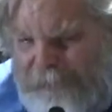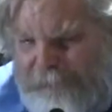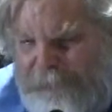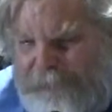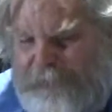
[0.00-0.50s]

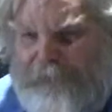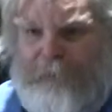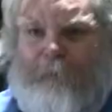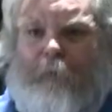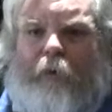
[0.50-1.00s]
that because it's
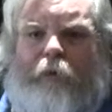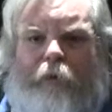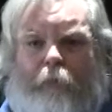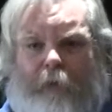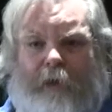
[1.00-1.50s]
important to
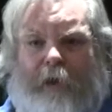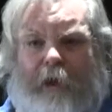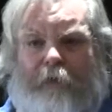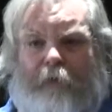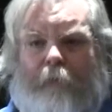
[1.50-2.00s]
the work that
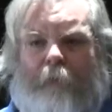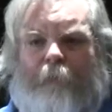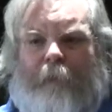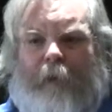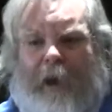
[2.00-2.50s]
I do.
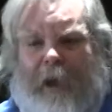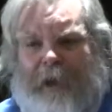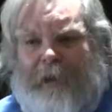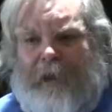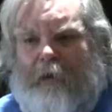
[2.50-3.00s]
I
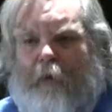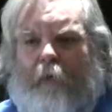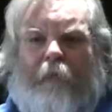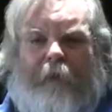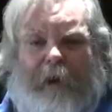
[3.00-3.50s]
had to get
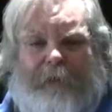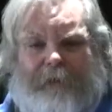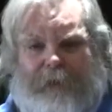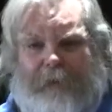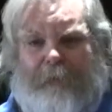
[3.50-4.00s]
over that
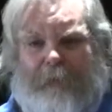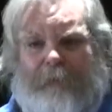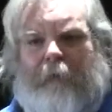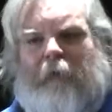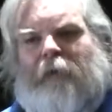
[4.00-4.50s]
stigma.
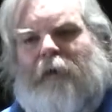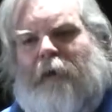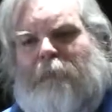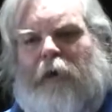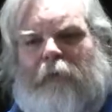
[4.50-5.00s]

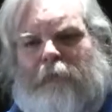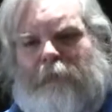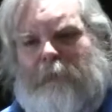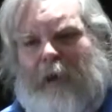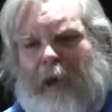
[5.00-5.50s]
My,
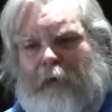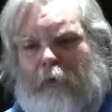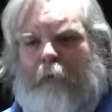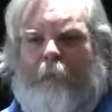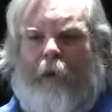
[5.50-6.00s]
my, I
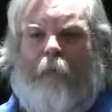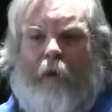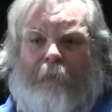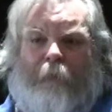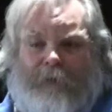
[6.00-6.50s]
knew what my
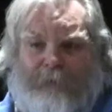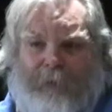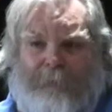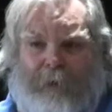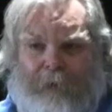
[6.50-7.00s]
wife was
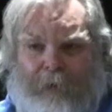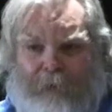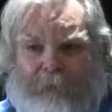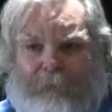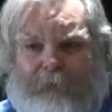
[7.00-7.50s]
when I married
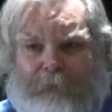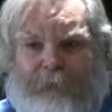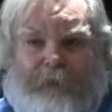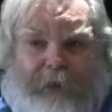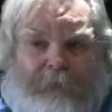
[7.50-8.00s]
her. She
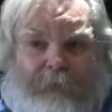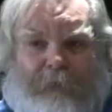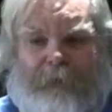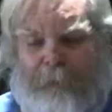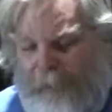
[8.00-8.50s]
was a sex
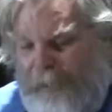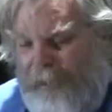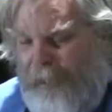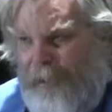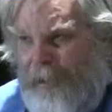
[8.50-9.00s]
worker.
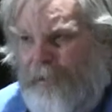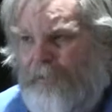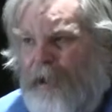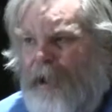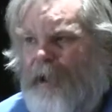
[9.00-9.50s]

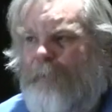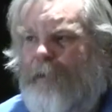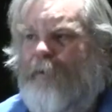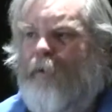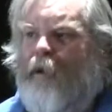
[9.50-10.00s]
So I had to
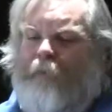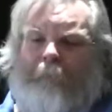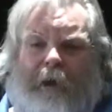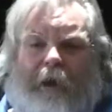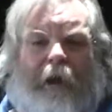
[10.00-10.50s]
be, as a
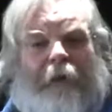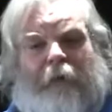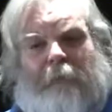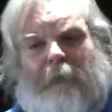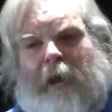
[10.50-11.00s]
man, I had
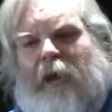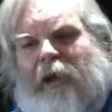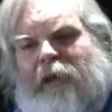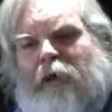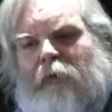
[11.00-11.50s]
a male, I
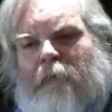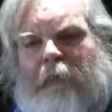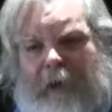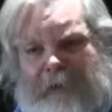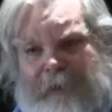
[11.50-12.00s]
had to get over
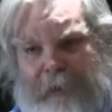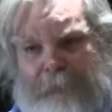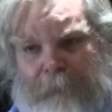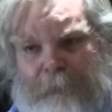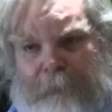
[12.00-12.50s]
that stigma.